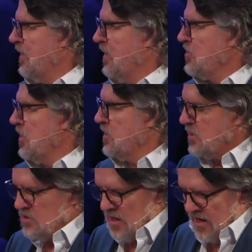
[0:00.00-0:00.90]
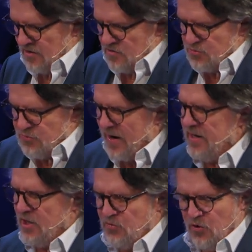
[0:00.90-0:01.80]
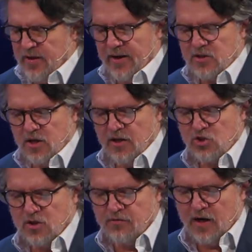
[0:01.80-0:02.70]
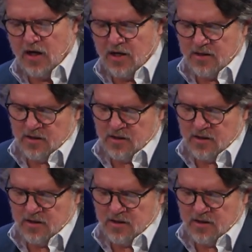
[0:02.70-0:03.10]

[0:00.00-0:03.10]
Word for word: She, she's not fighting for that touch of God